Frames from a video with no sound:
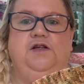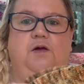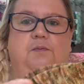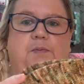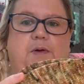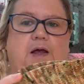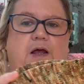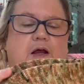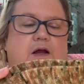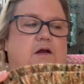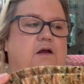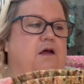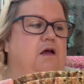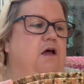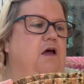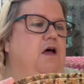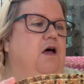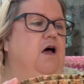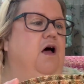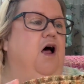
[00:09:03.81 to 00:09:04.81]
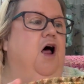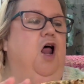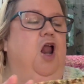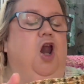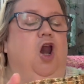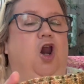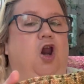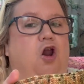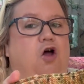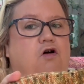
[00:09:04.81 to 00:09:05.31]
been a
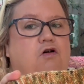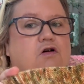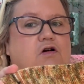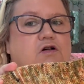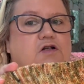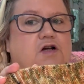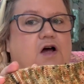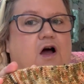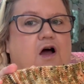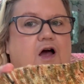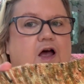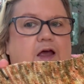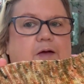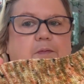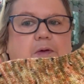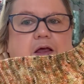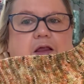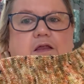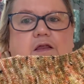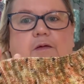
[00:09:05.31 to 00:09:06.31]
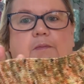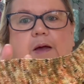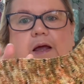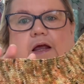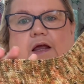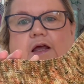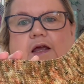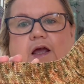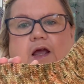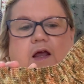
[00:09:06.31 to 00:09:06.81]
long time in the
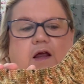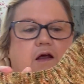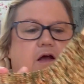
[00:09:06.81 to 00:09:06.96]
making.